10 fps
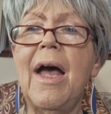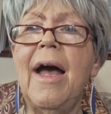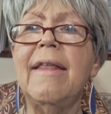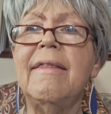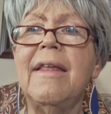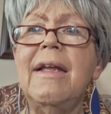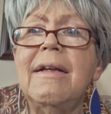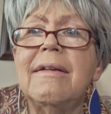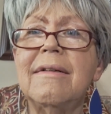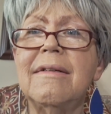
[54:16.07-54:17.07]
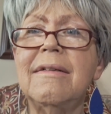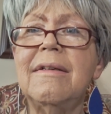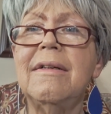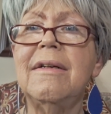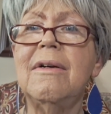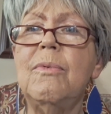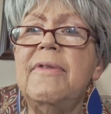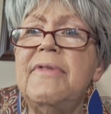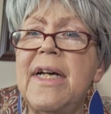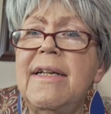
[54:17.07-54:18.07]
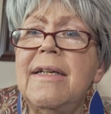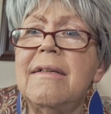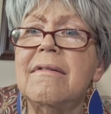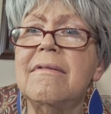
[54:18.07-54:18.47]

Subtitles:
I think we've done it.